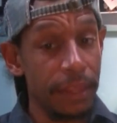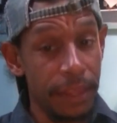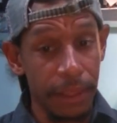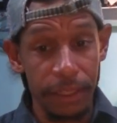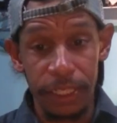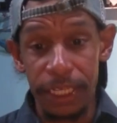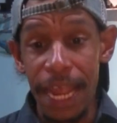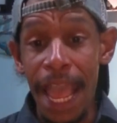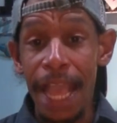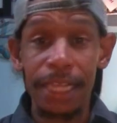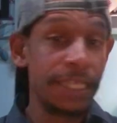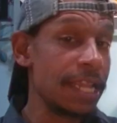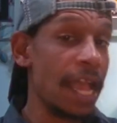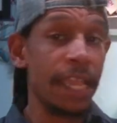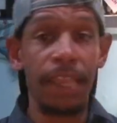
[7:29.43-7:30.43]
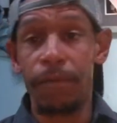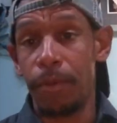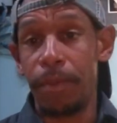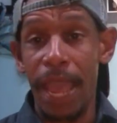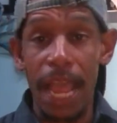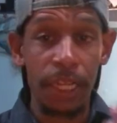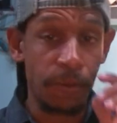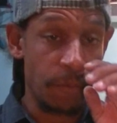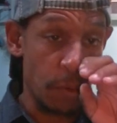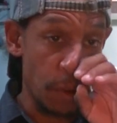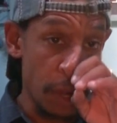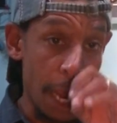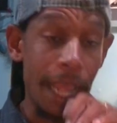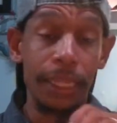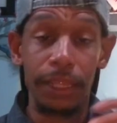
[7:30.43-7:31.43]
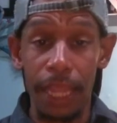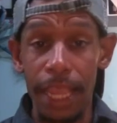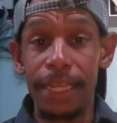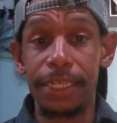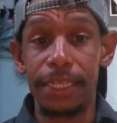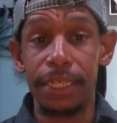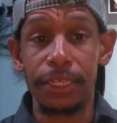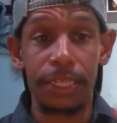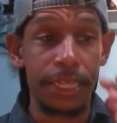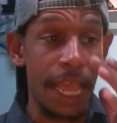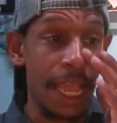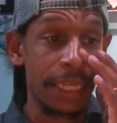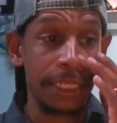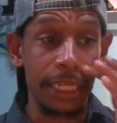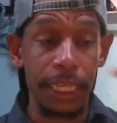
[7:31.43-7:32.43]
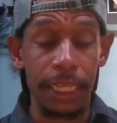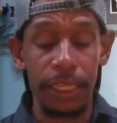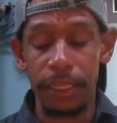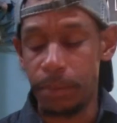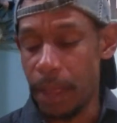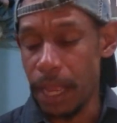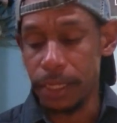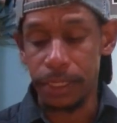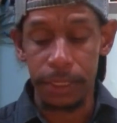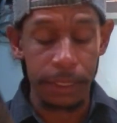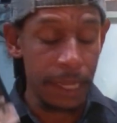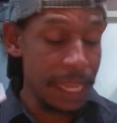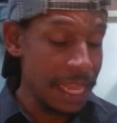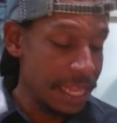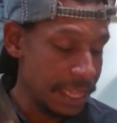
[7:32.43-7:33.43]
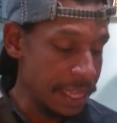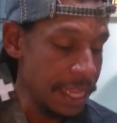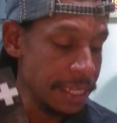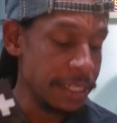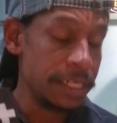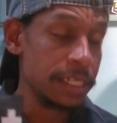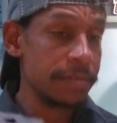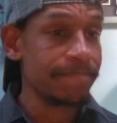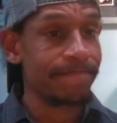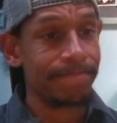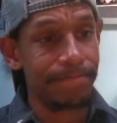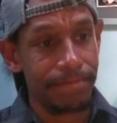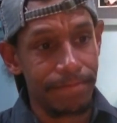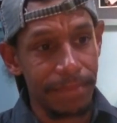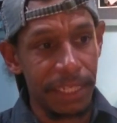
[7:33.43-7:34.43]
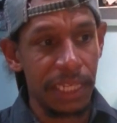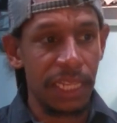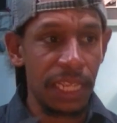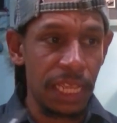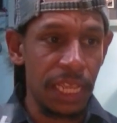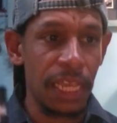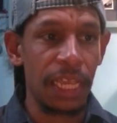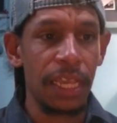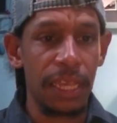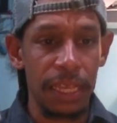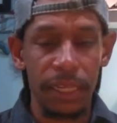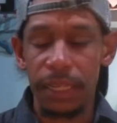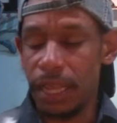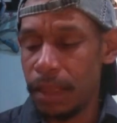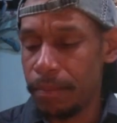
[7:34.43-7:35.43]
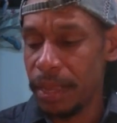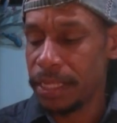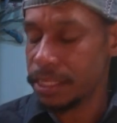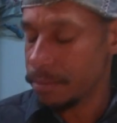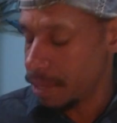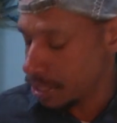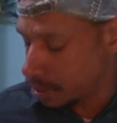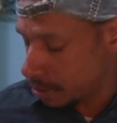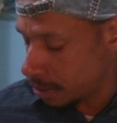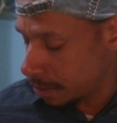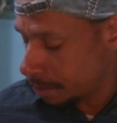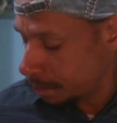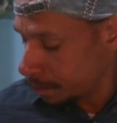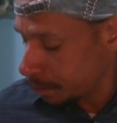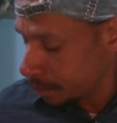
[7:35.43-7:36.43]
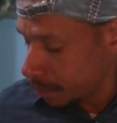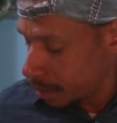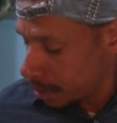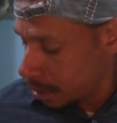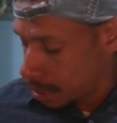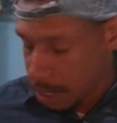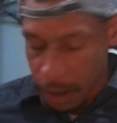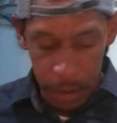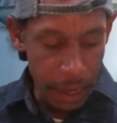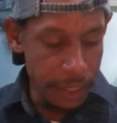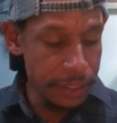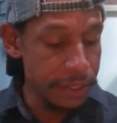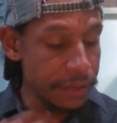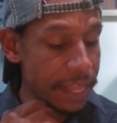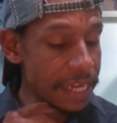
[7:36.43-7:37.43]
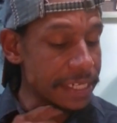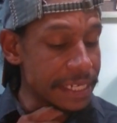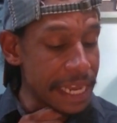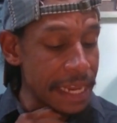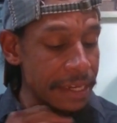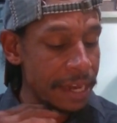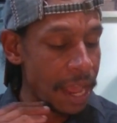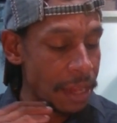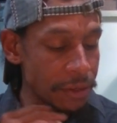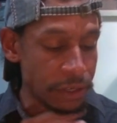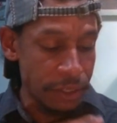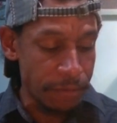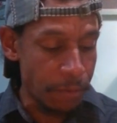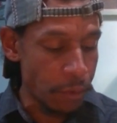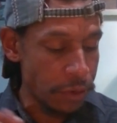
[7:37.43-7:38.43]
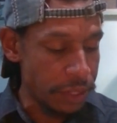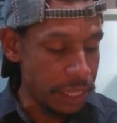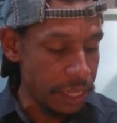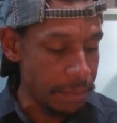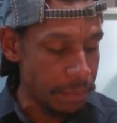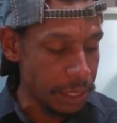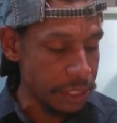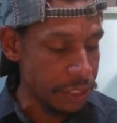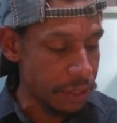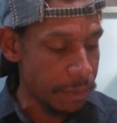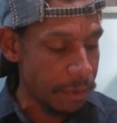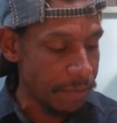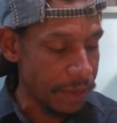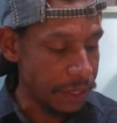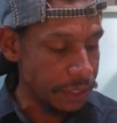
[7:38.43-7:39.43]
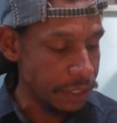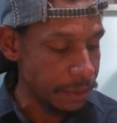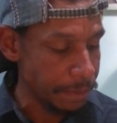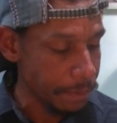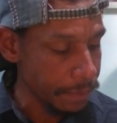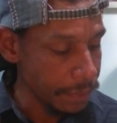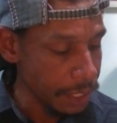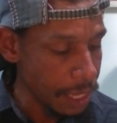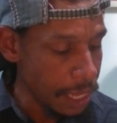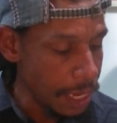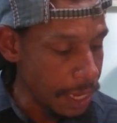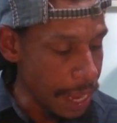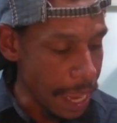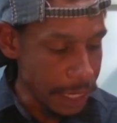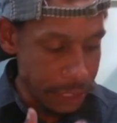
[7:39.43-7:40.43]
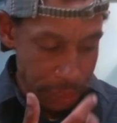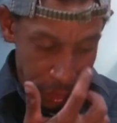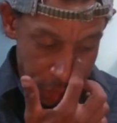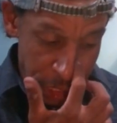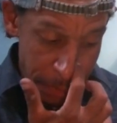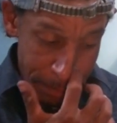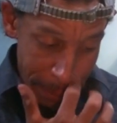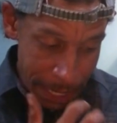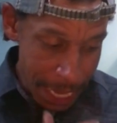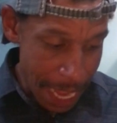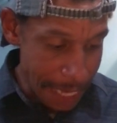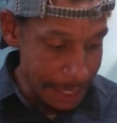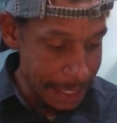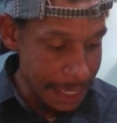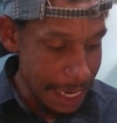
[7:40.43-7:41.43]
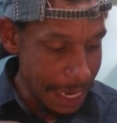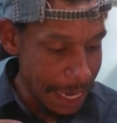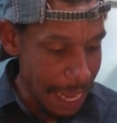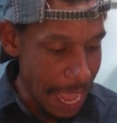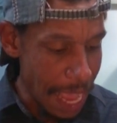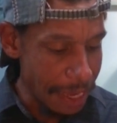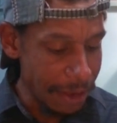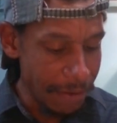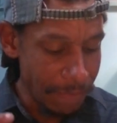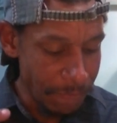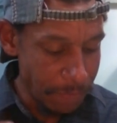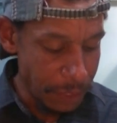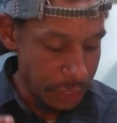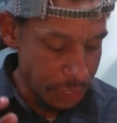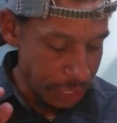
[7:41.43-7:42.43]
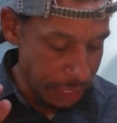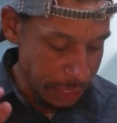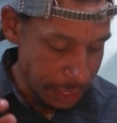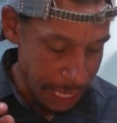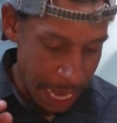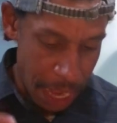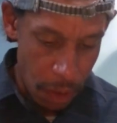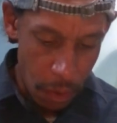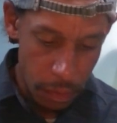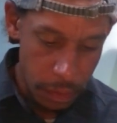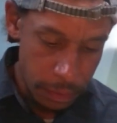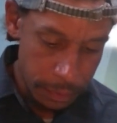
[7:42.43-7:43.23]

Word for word: The snacks I give a pass for. I like seeing snacks in these boxes. This, eh, I'm men's amends on. All right, so that's $10 for the blister prevention. Next, GPS cotton fishing towel.